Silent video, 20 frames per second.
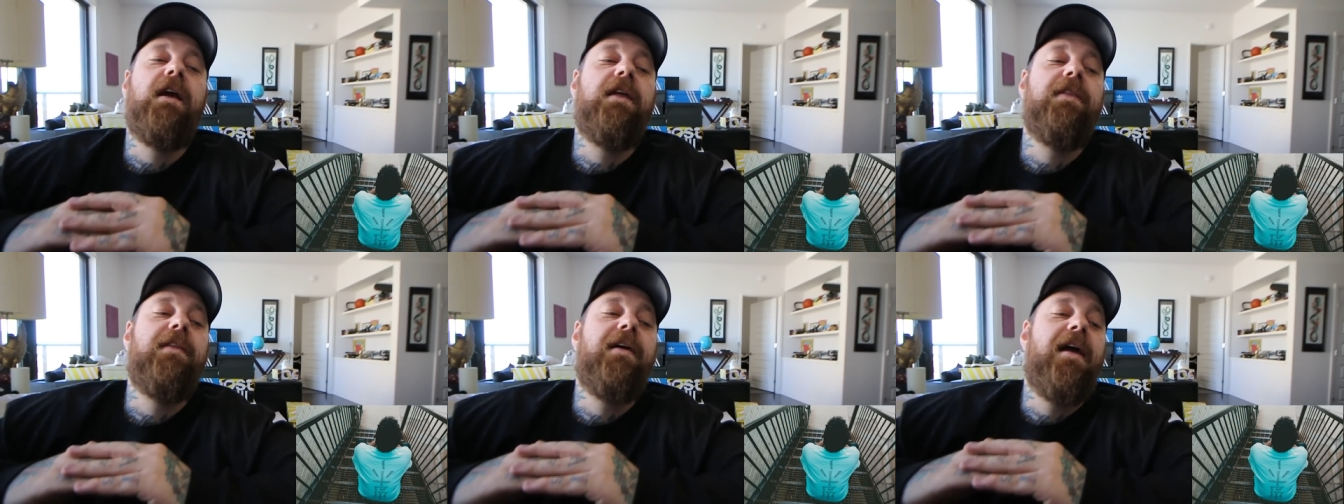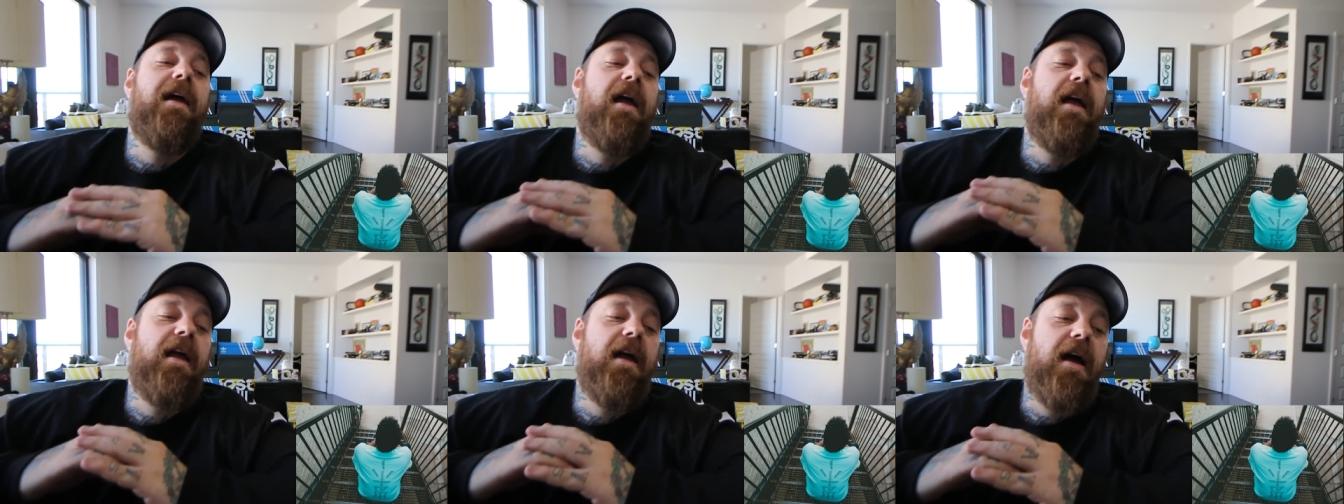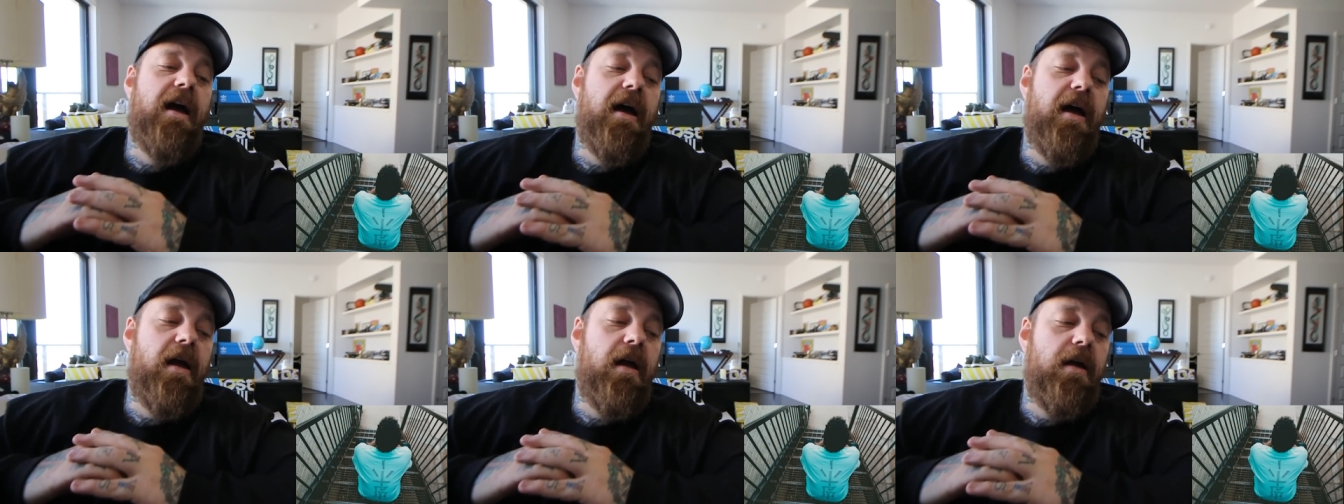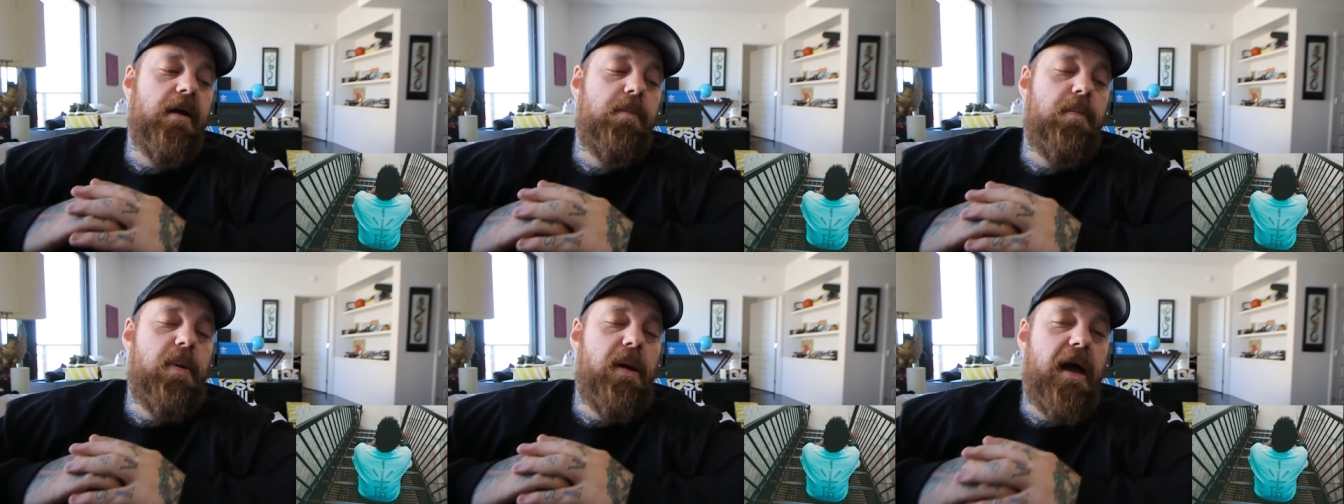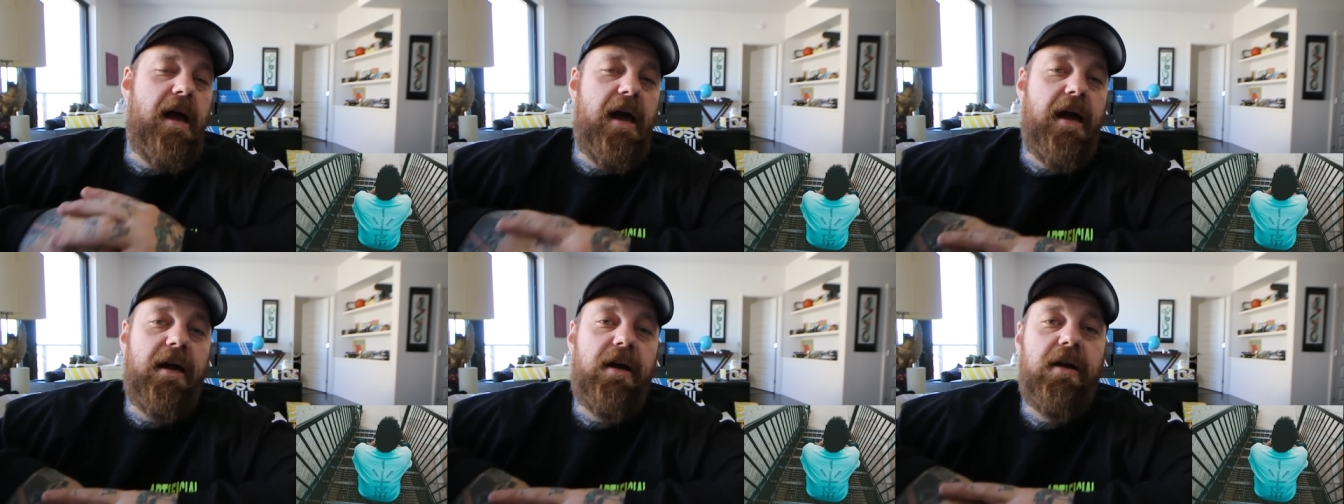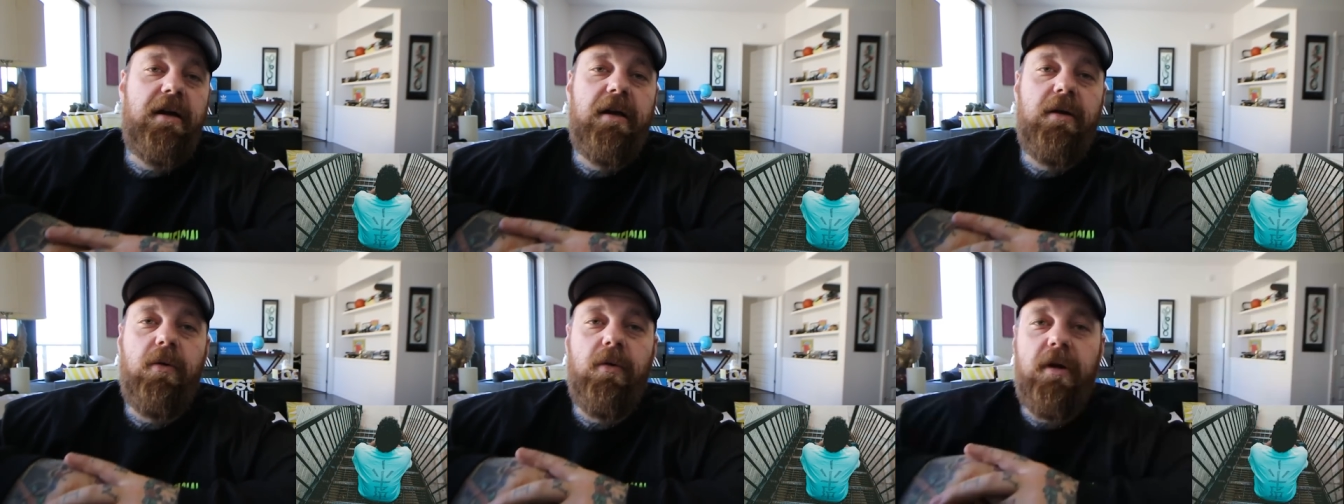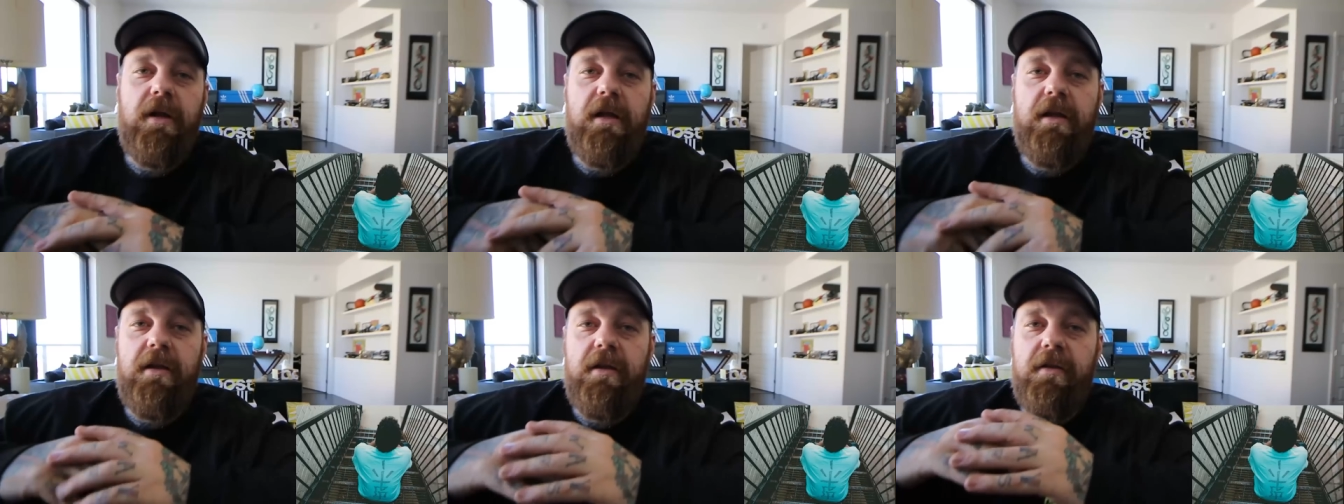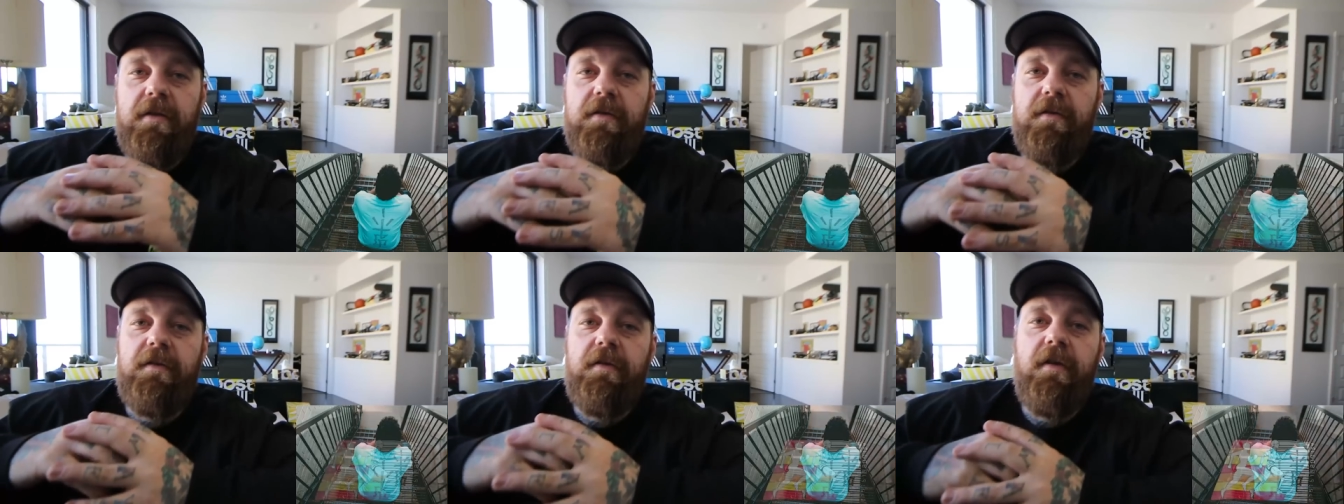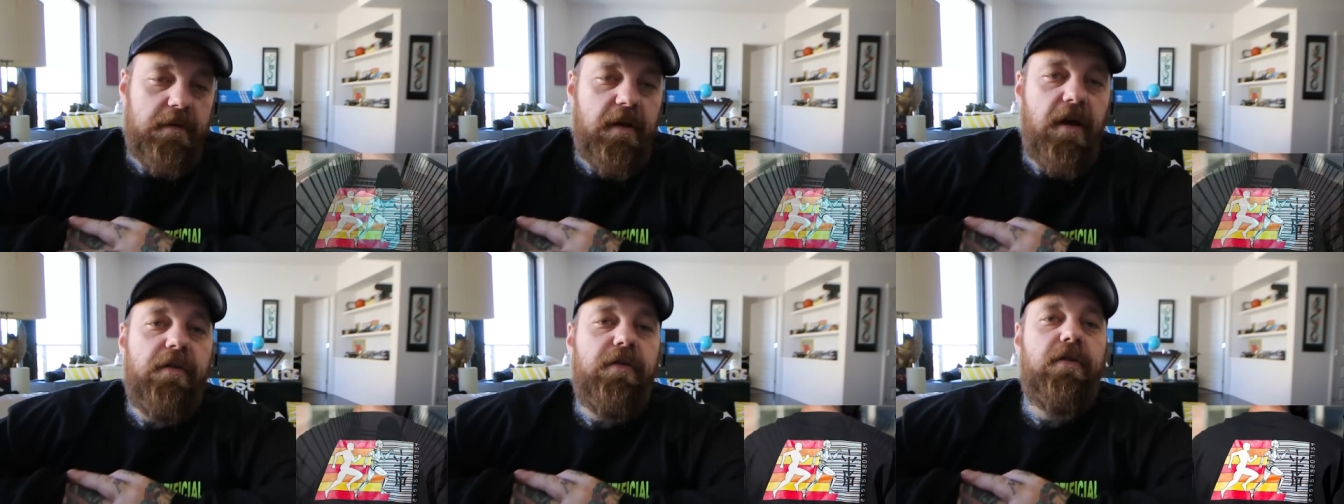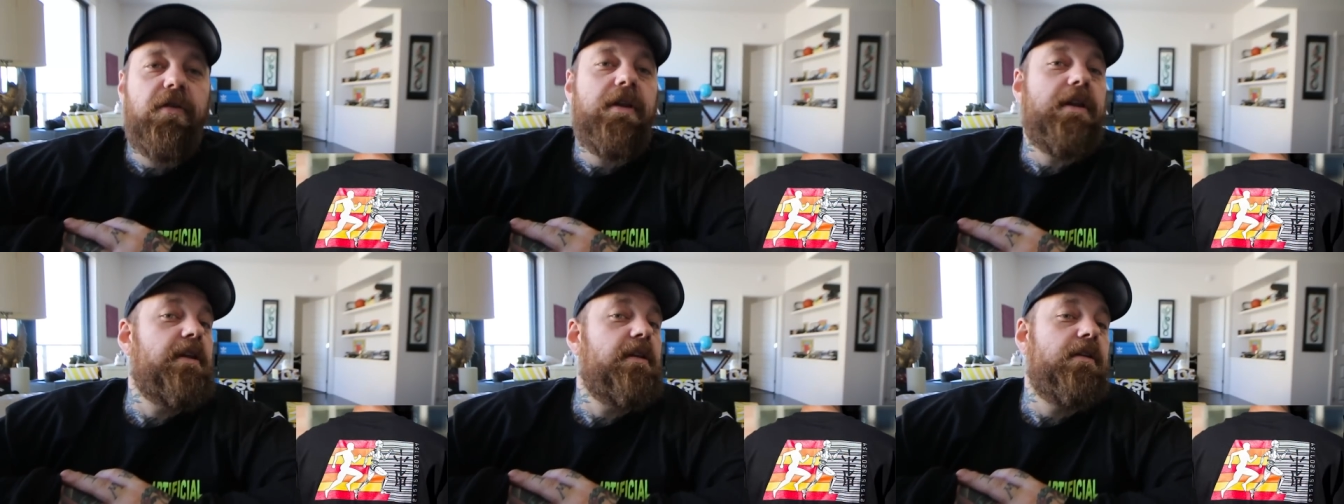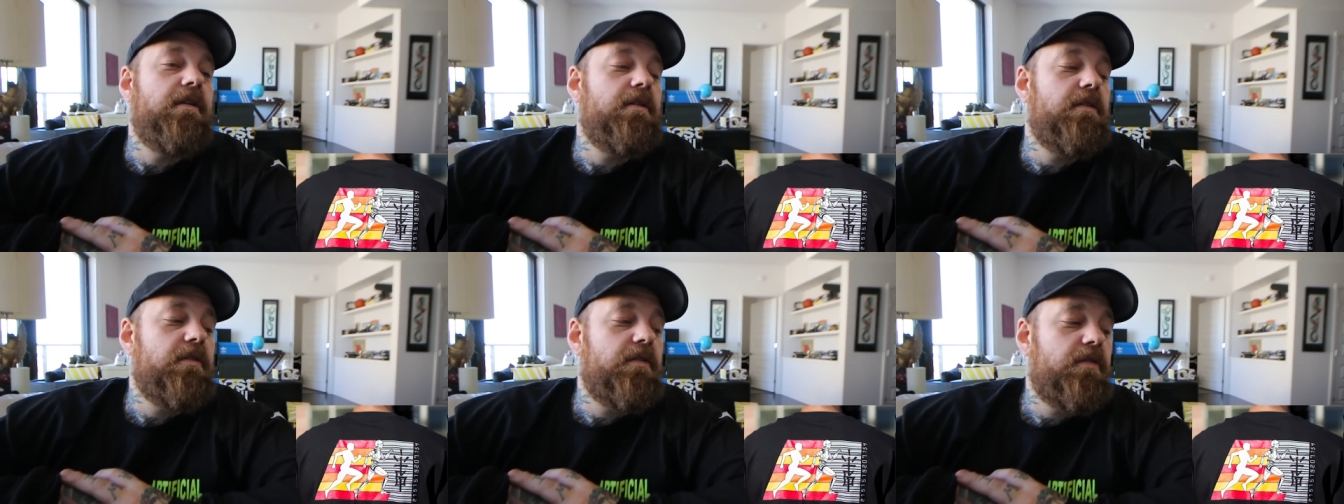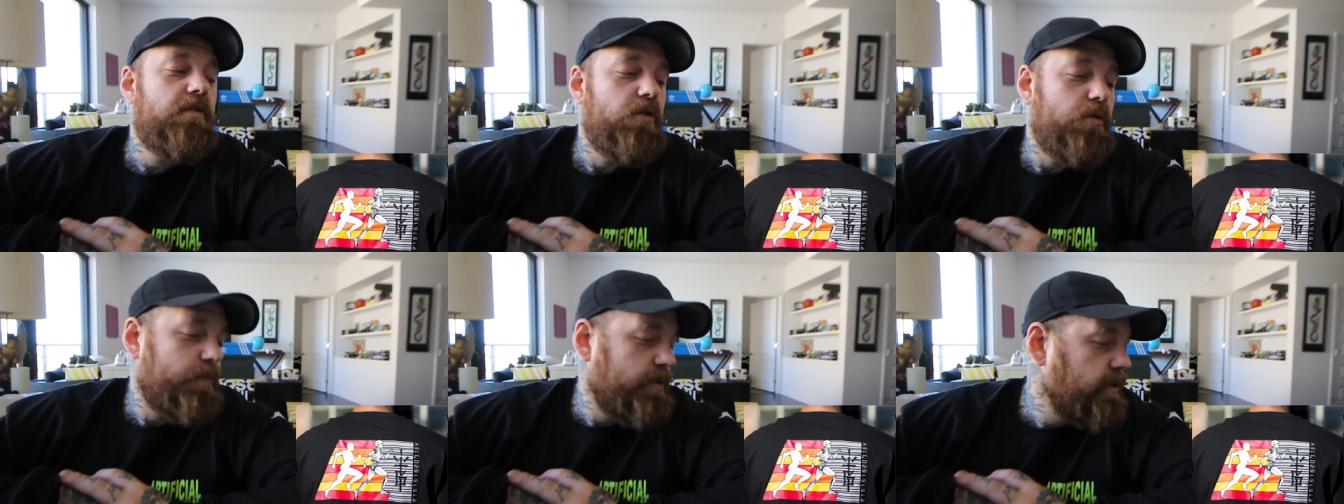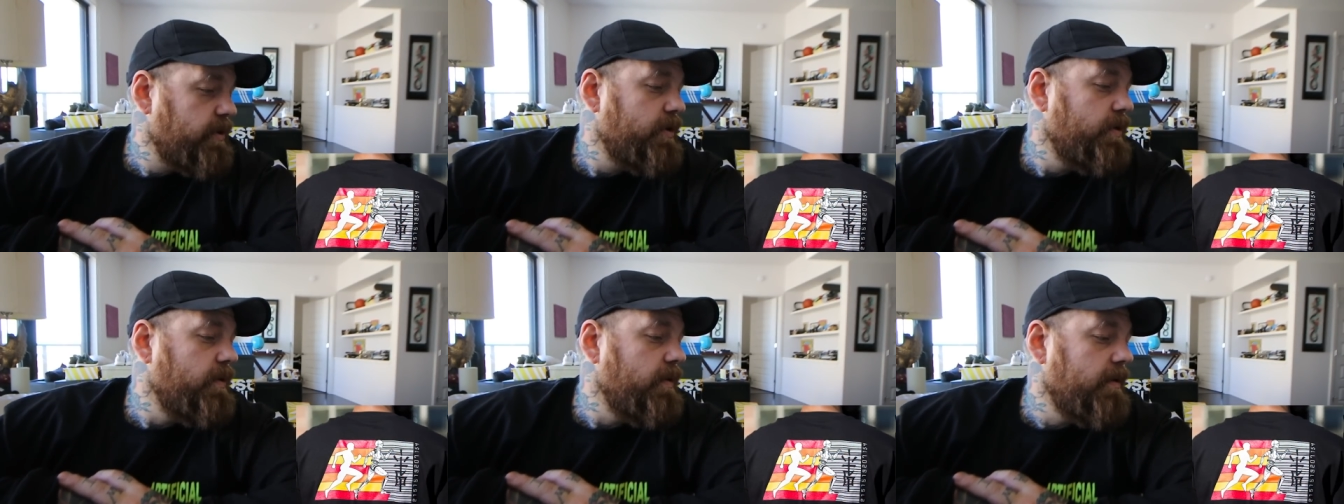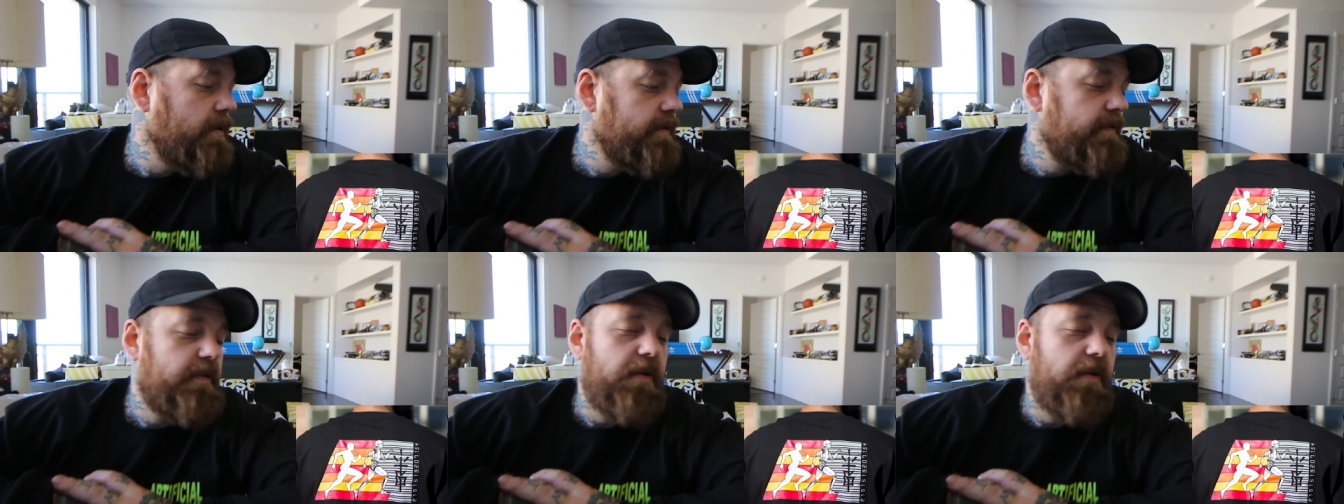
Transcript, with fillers: And the AI pack is definitely super cool.